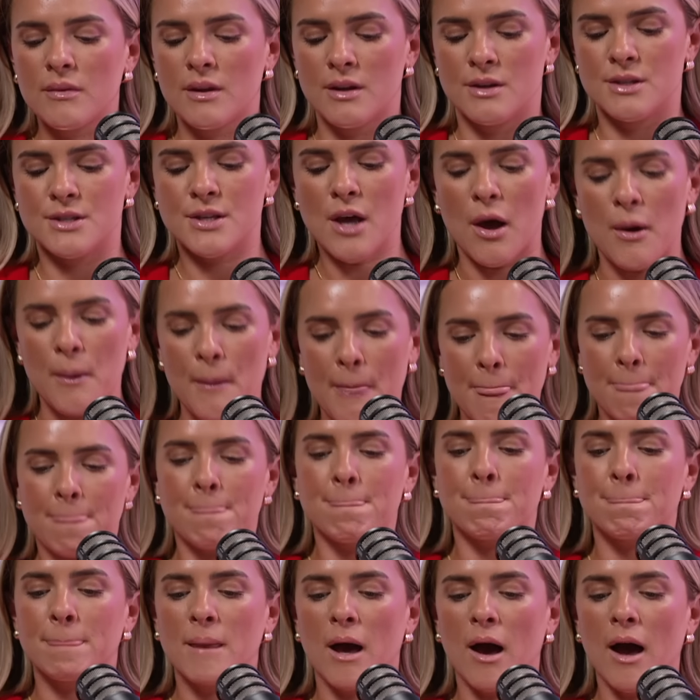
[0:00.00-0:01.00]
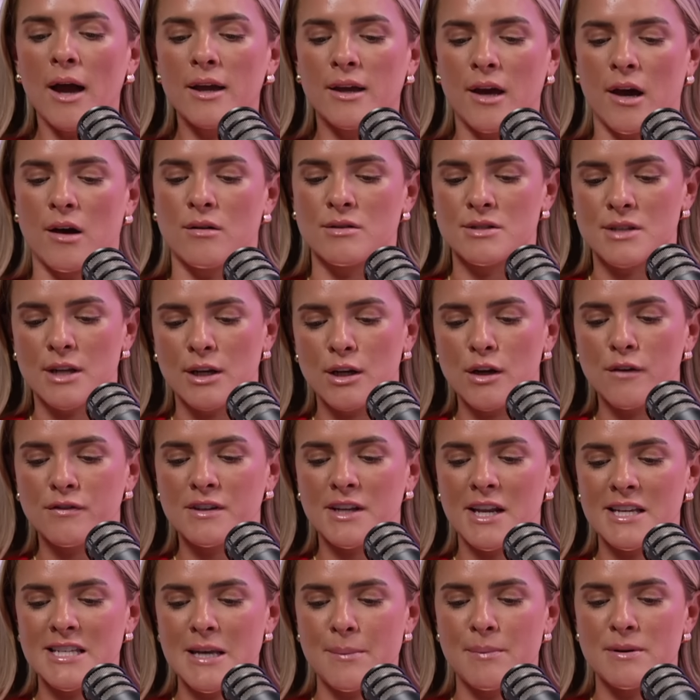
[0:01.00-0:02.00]
so hi girls, Love
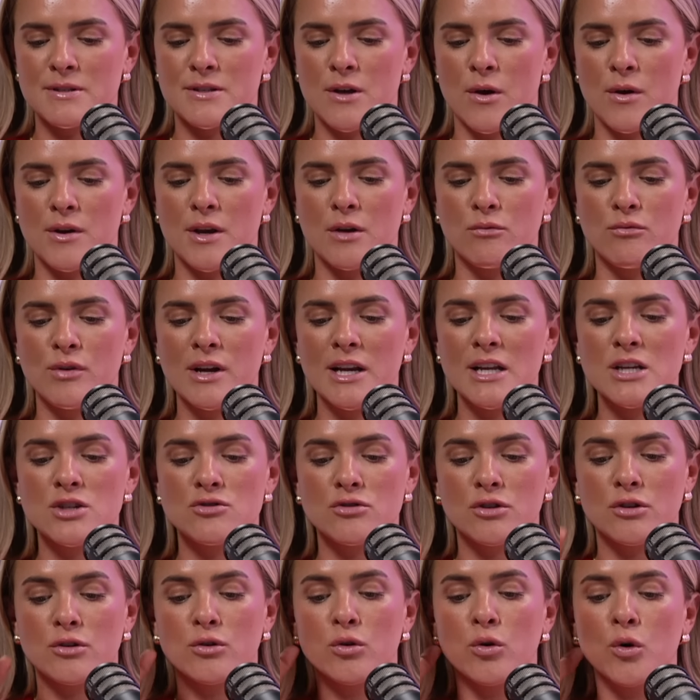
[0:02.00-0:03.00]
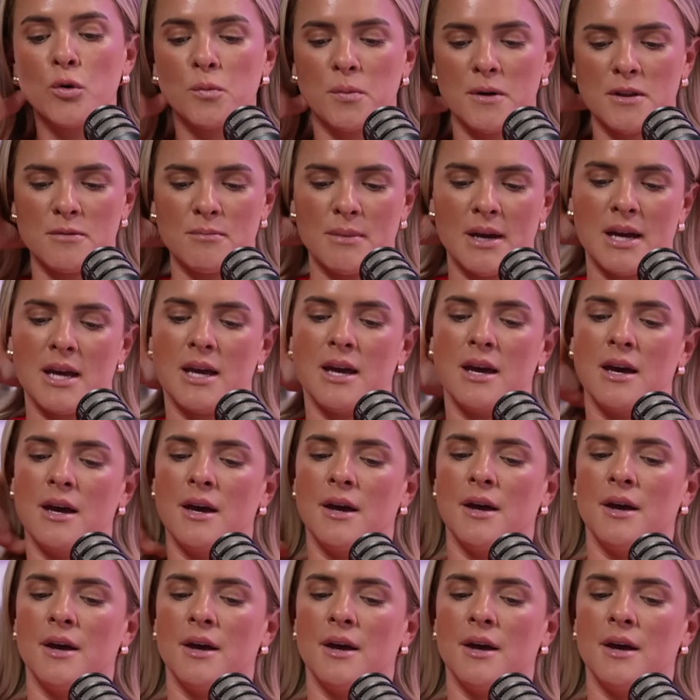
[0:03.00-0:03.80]
today's episode, and it really struck a chord with me.